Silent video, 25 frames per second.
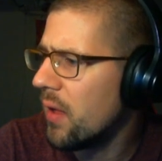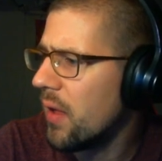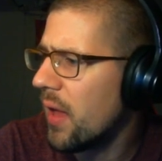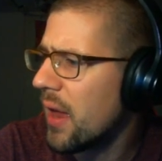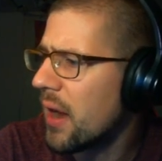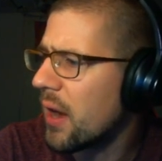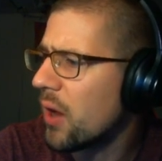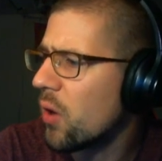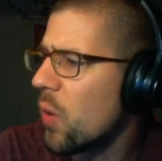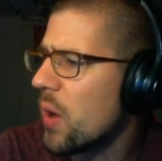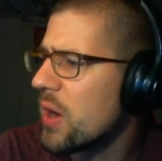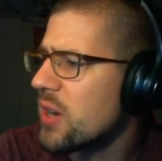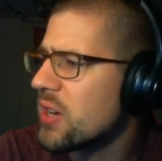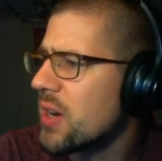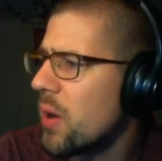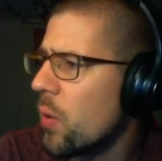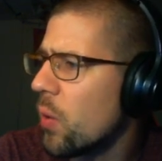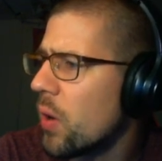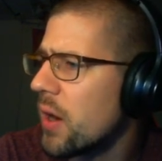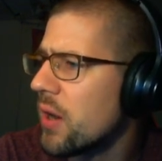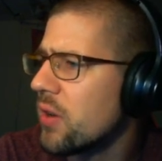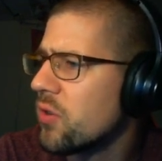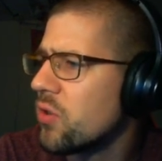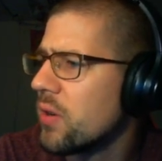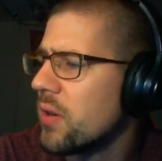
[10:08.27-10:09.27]
an equation I
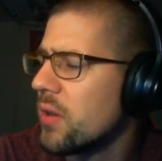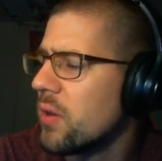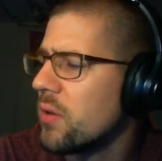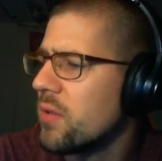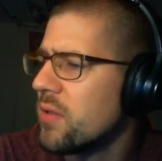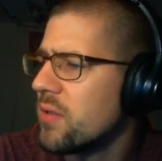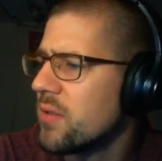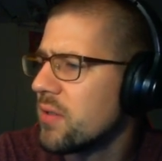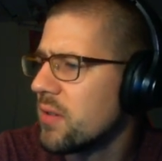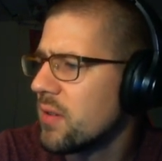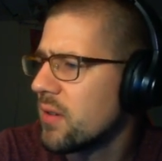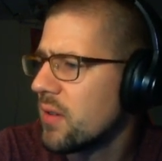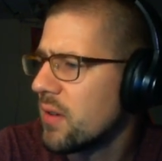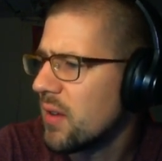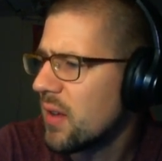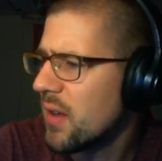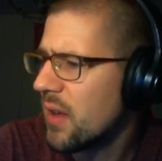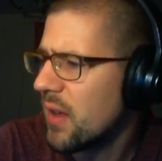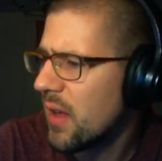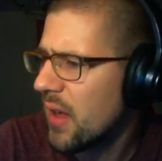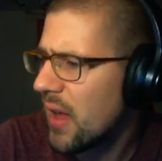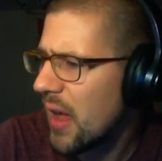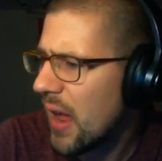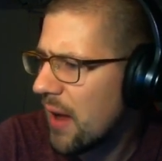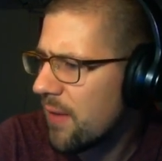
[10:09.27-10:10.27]
want to introduce,
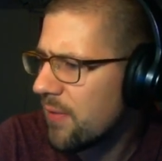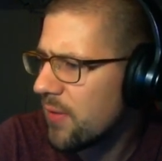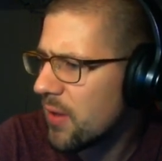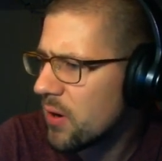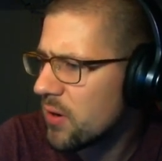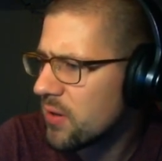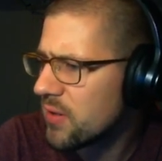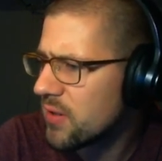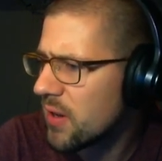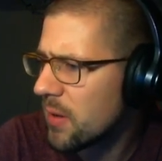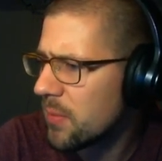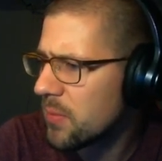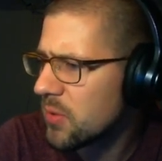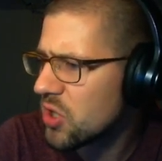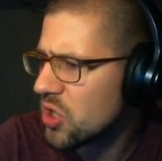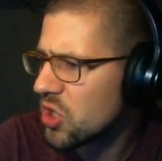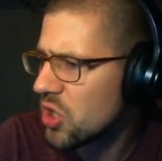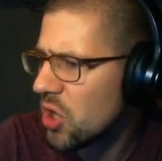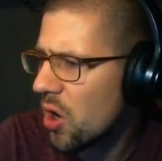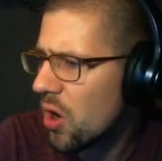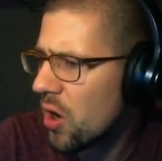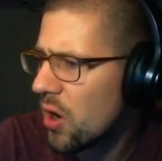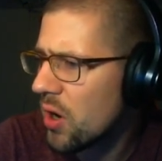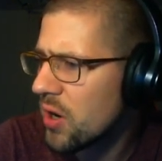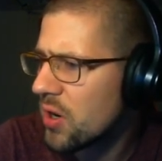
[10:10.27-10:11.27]
if there's some
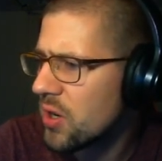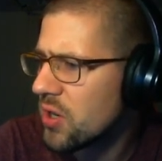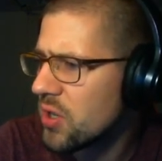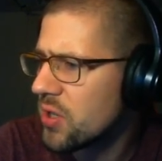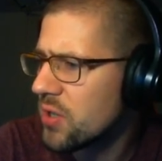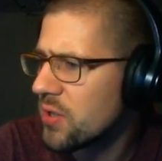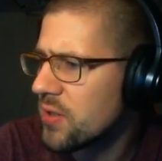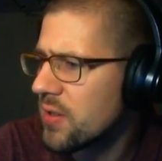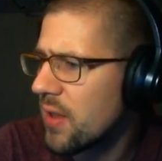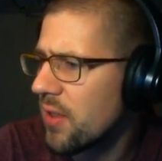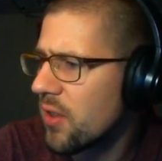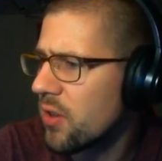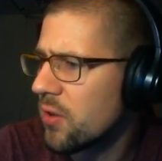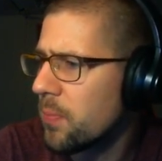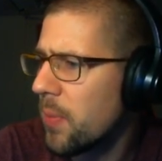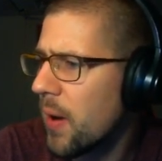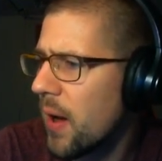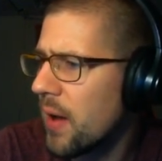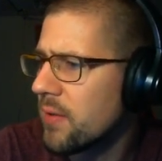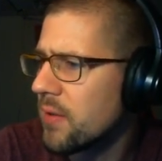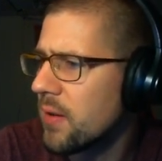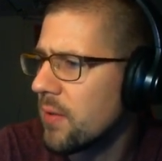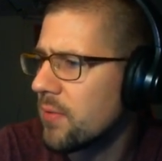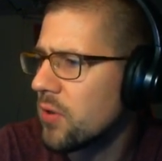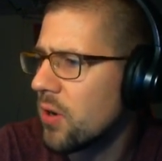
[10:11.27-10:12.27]
charge, say there's
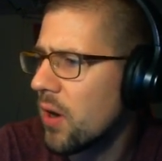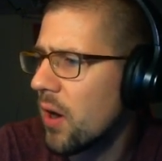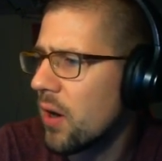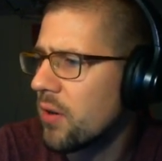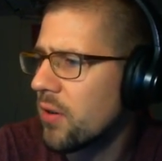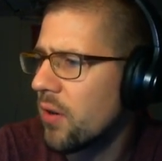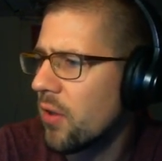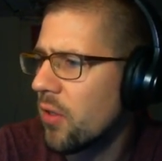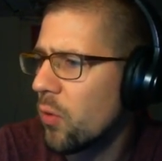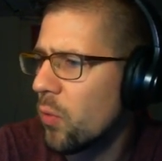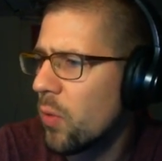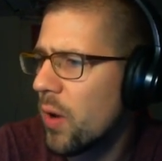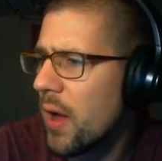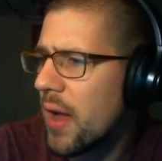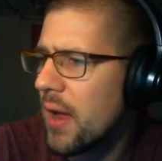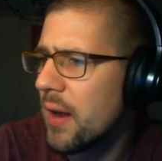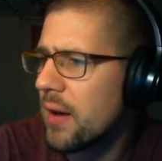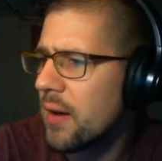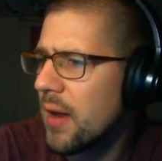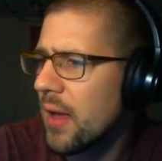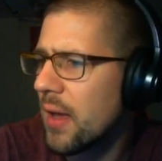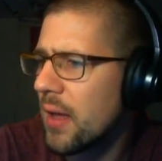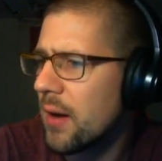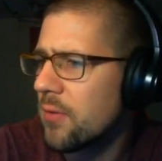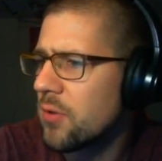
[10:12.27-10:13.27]
positive charge on the
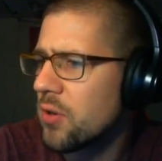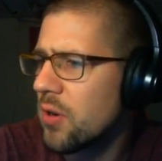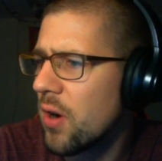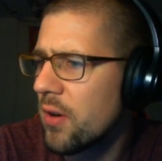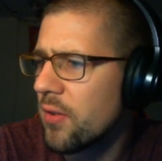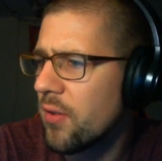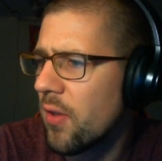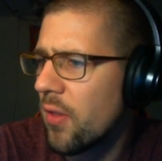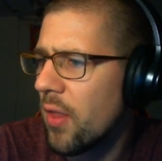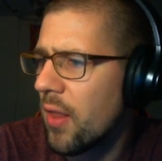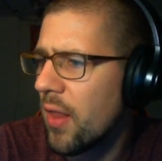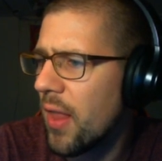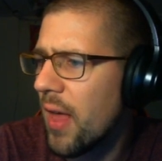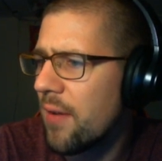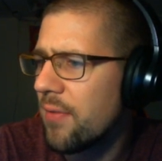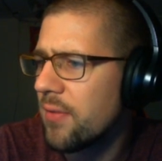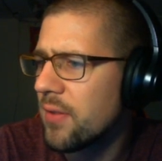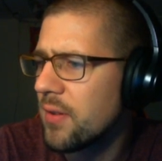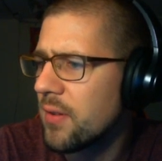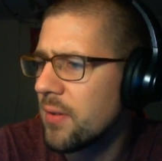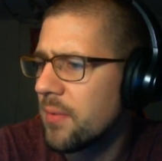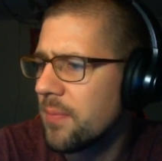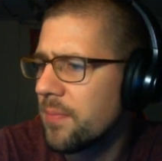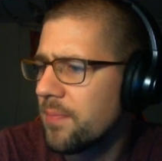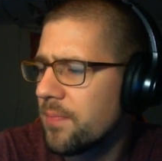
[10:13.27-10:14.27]
right, negative charge on the
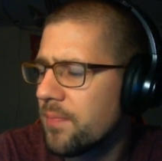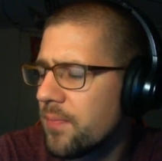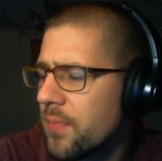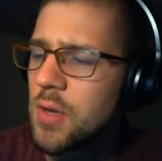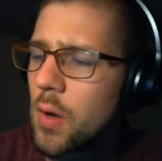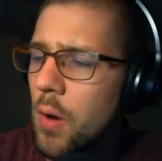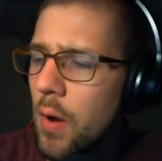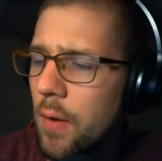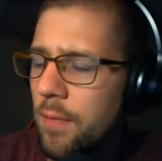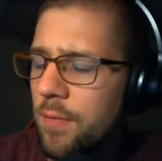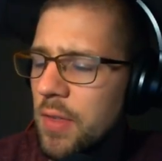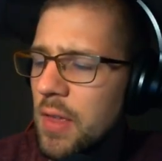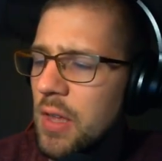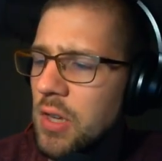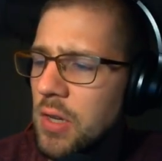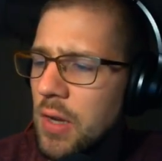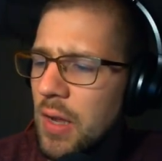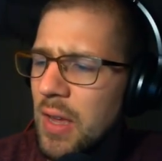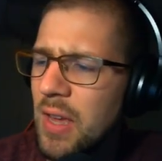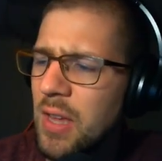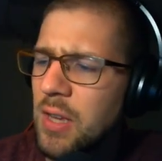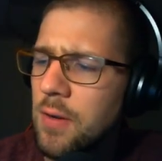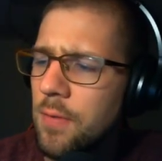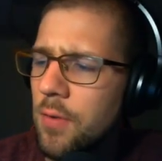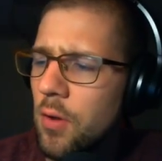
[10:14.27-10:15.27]
left. So if
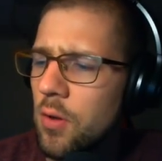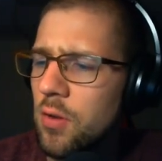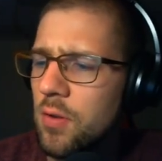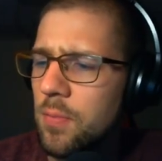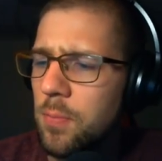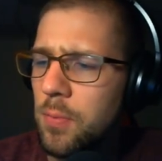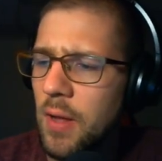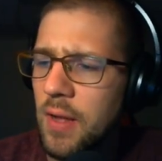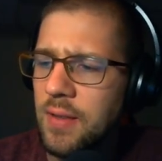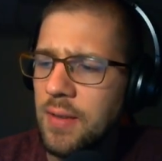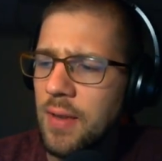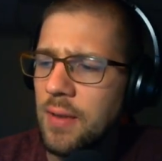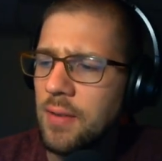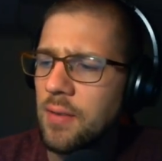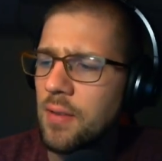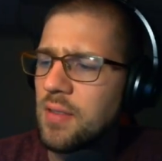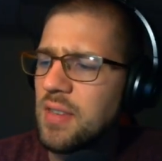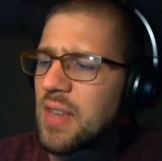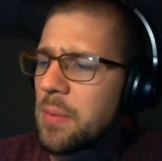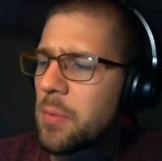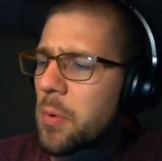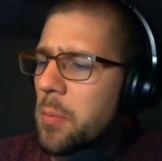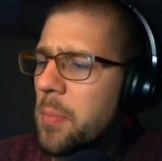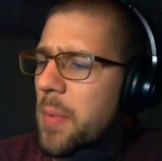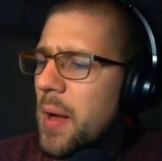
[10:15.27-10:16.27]
each, each of those plates has the
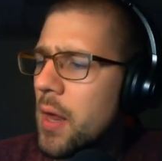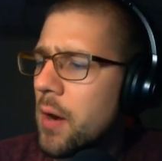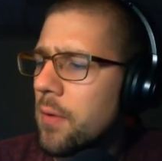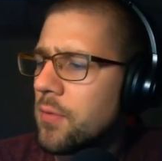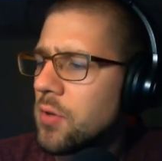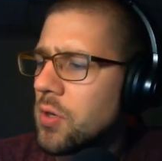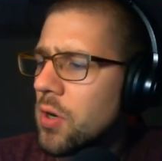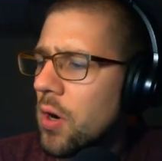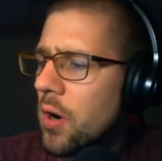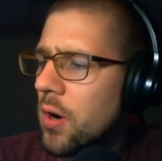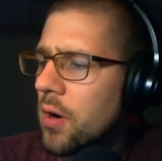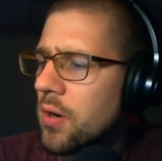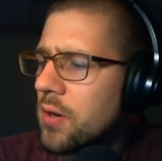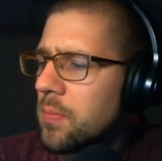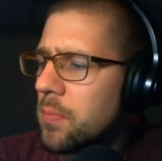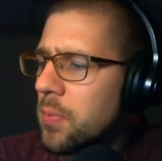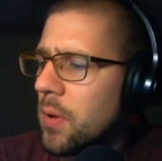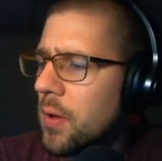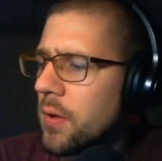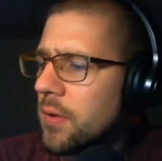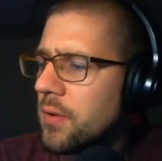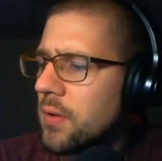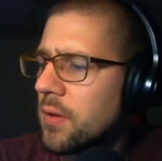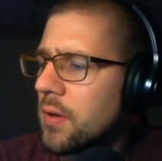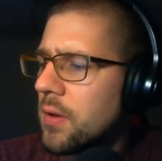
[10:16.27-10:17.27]
same amount of charge,
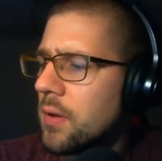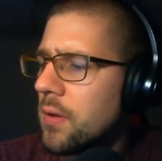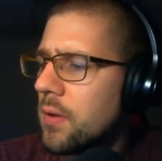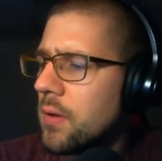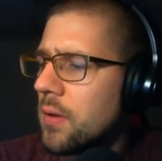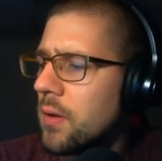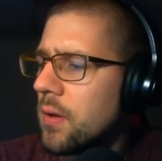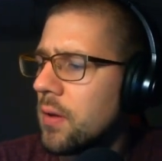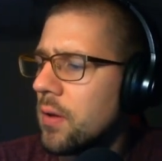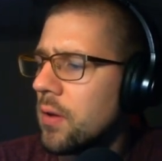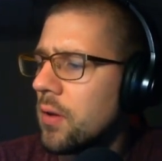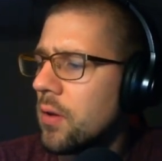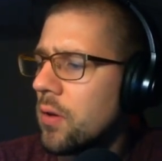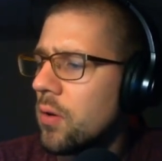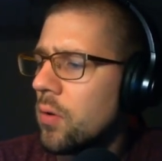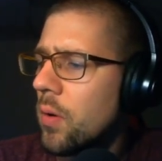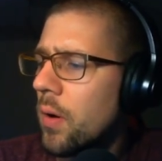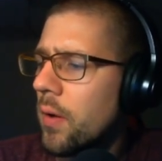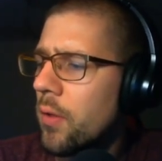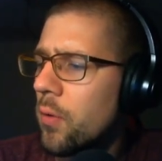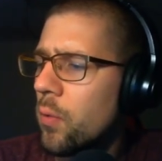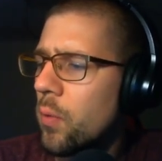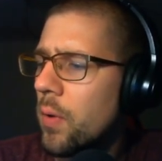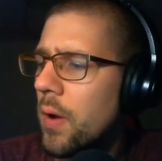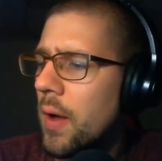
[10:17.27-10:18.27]
plus
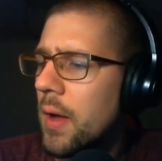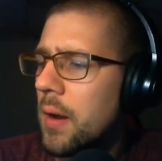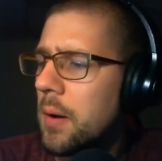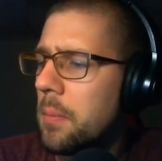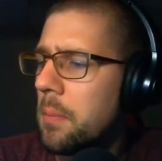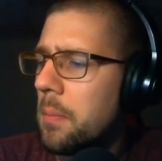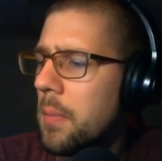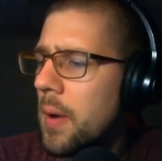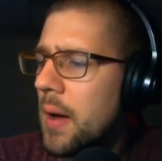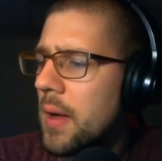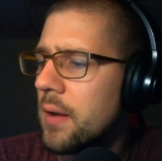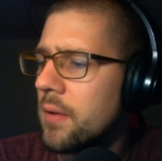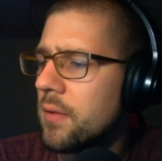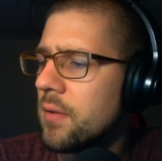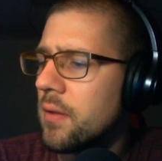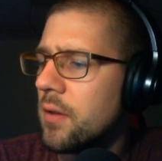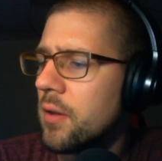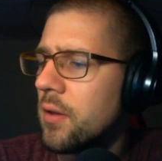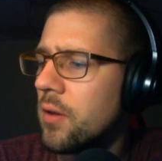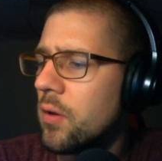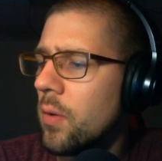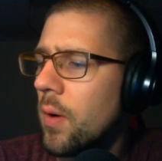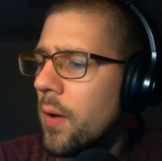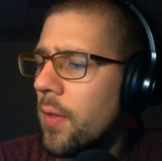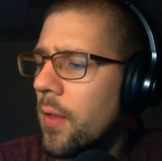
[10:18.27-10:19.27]
Q on the right minus
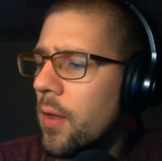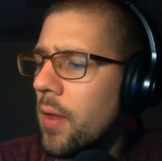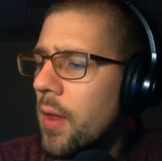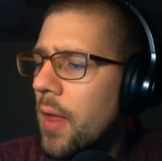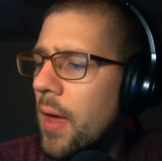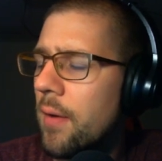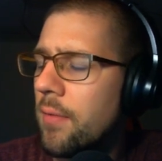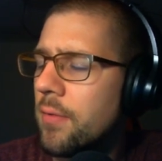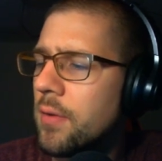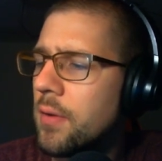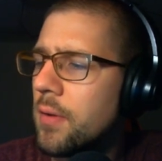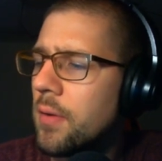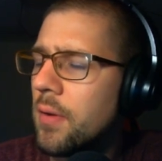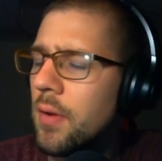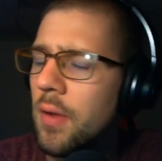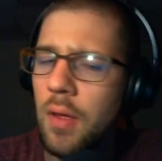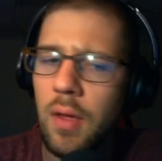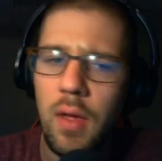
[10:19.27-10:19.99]
Q on the left,